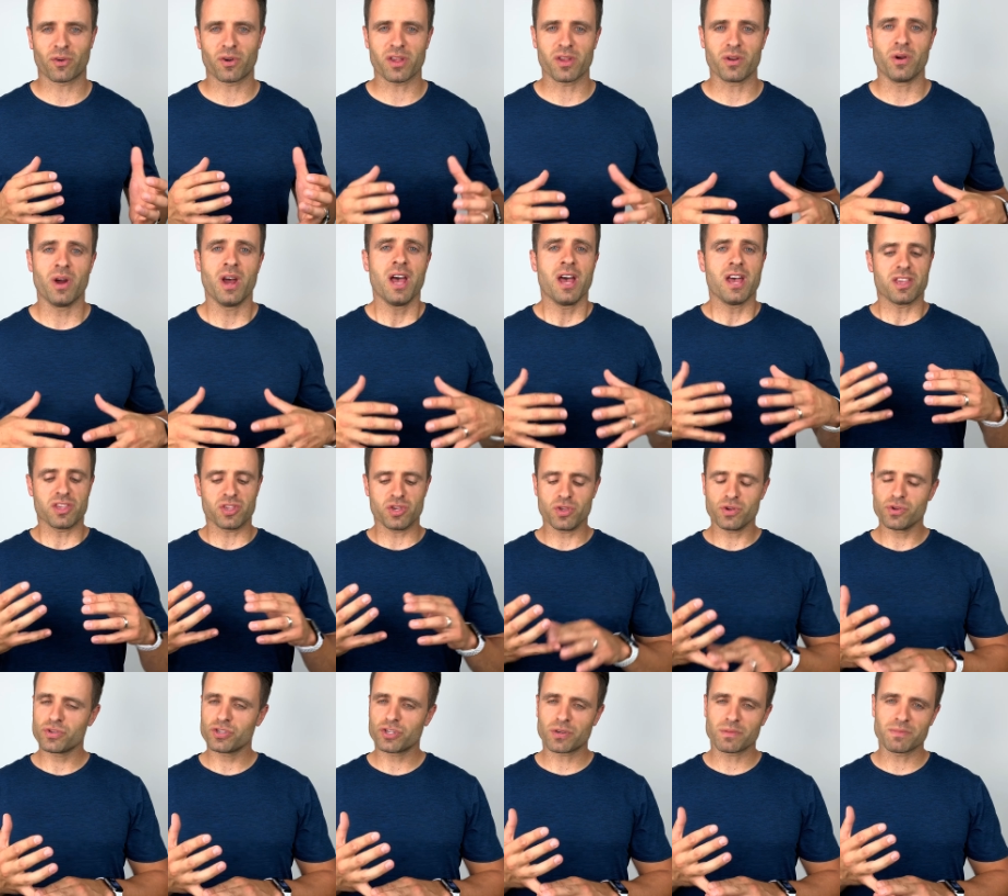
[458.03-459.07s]
you.
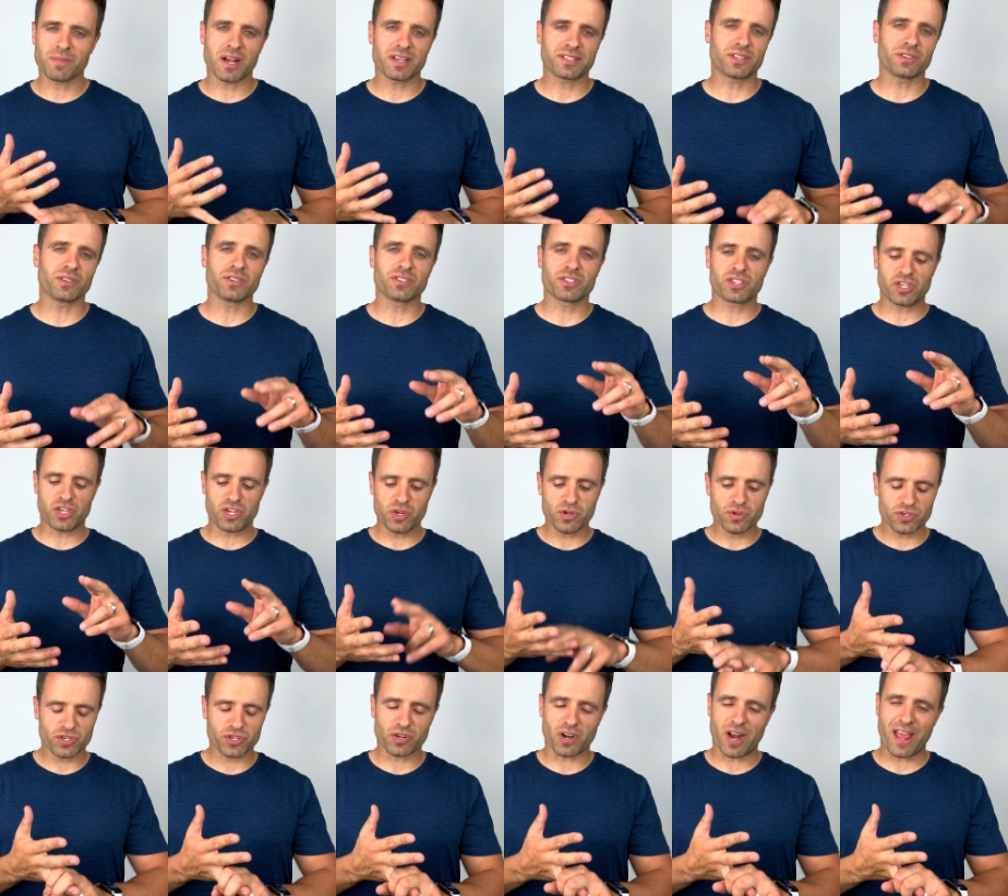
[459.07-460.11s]
Use your muscles,
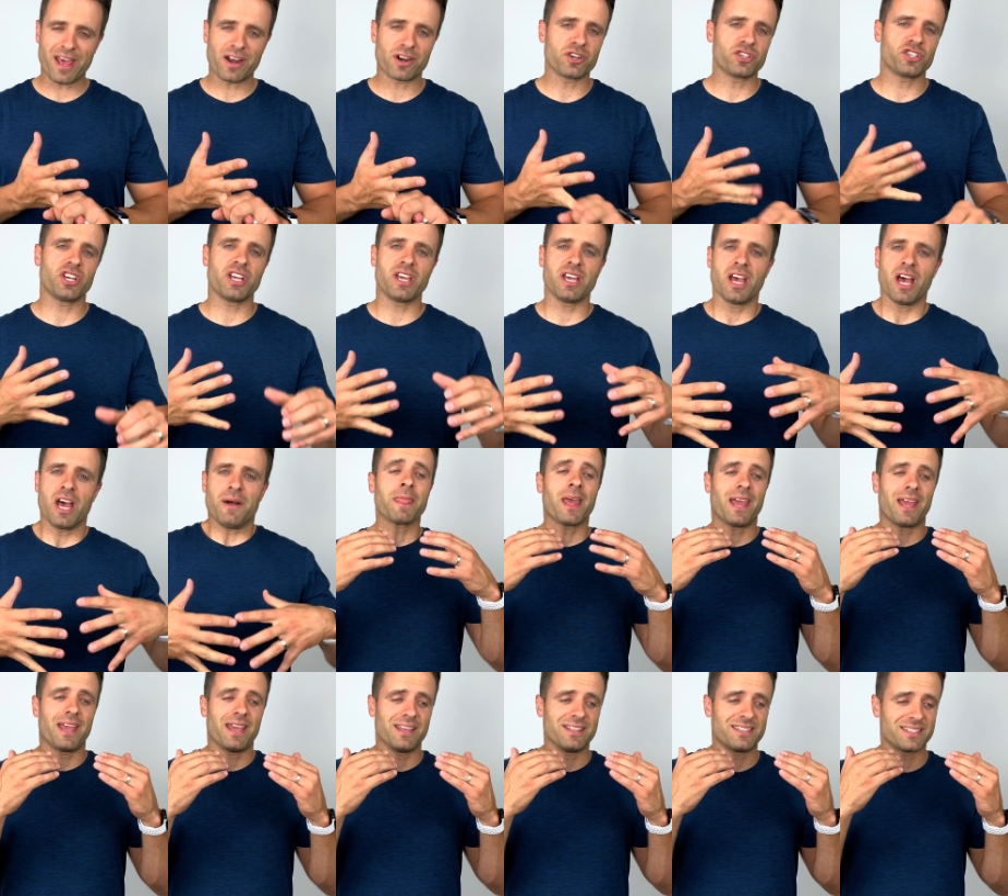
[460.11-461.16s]
use your energy,
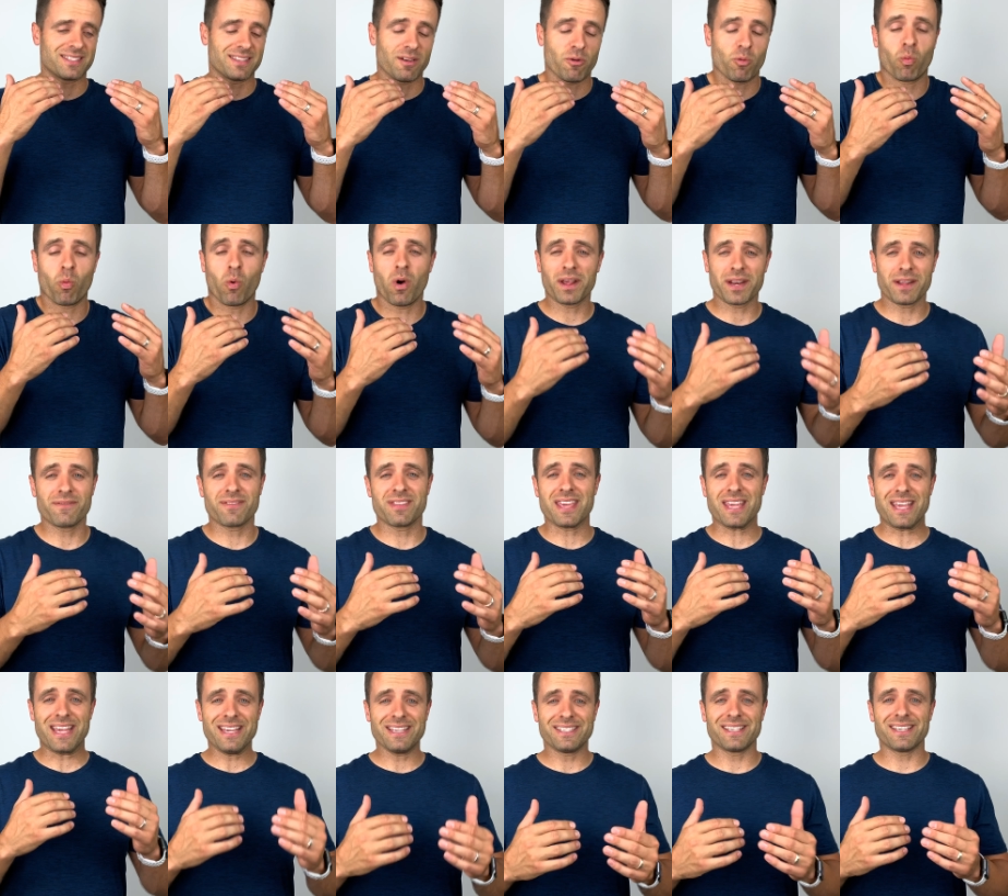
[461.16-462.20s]
it's one of the
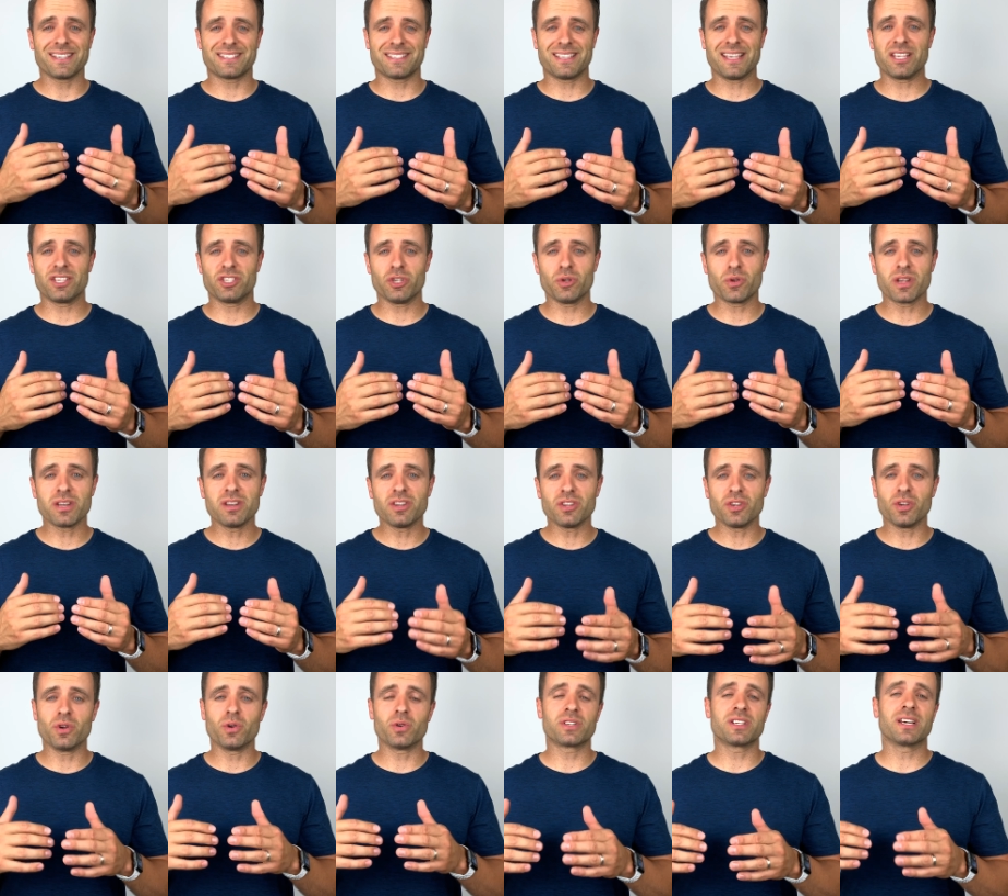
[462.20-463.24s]
easiest things you can
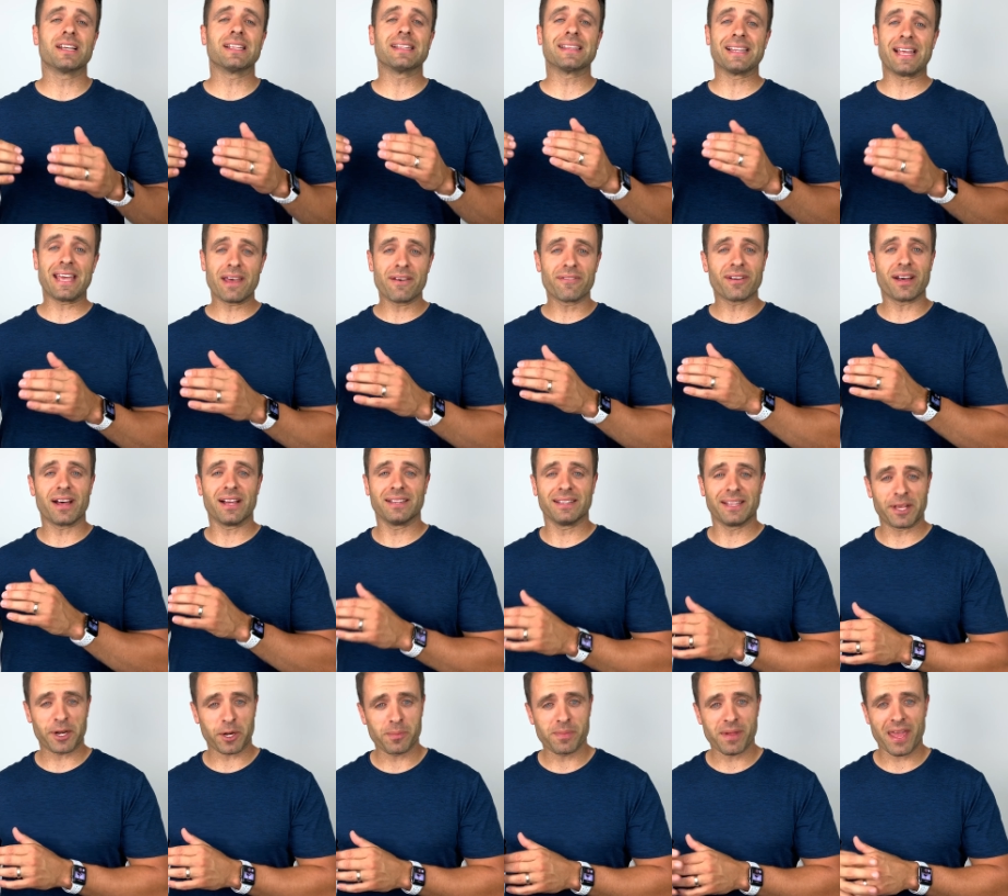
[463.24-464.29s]
do to live a
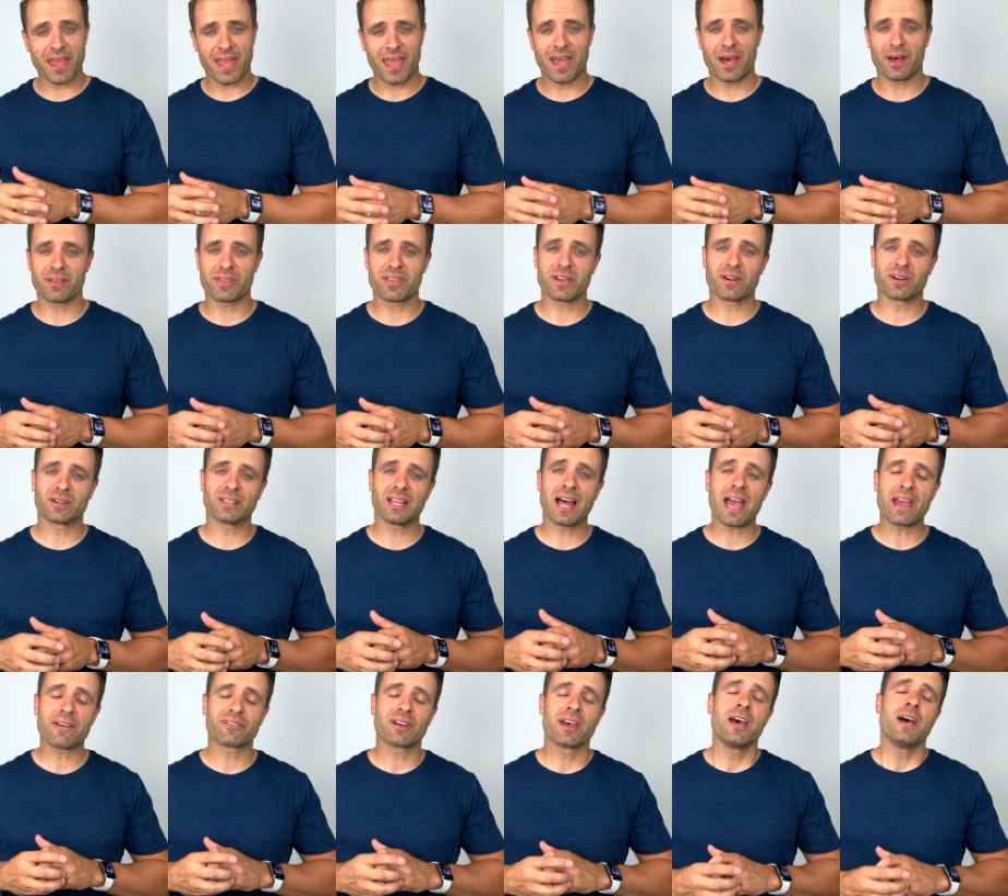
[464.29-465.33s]
little bit healthier
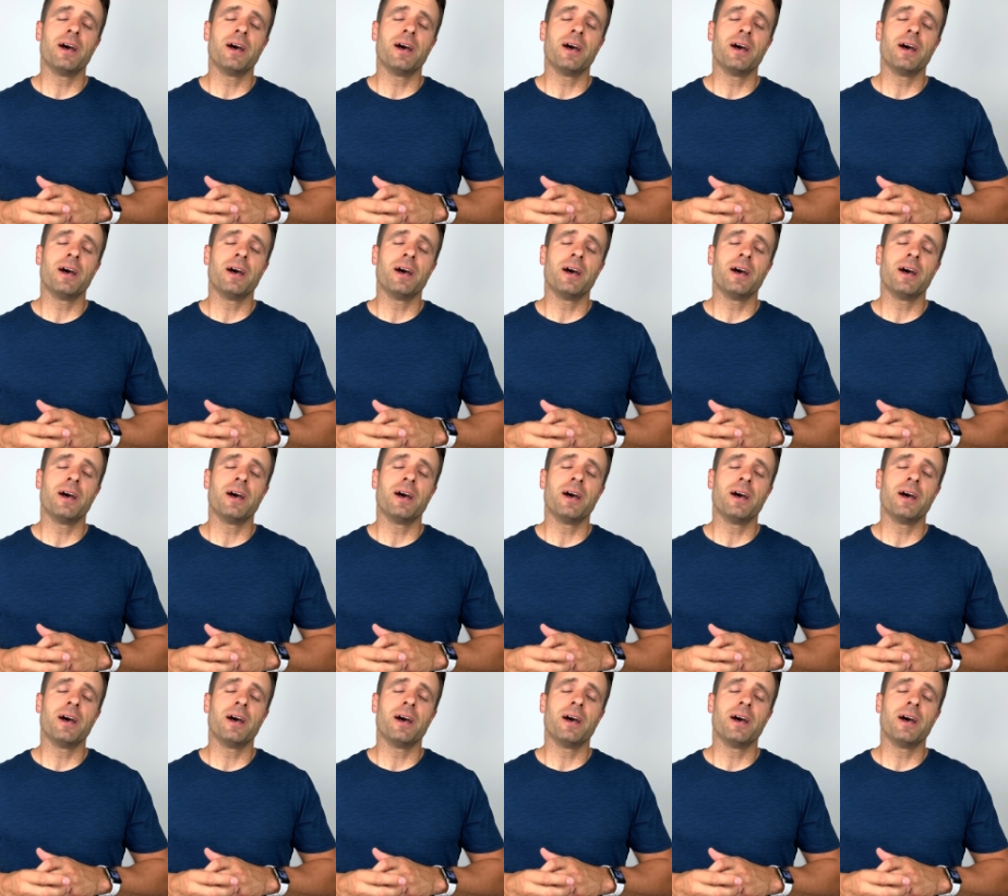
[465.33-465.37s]
life.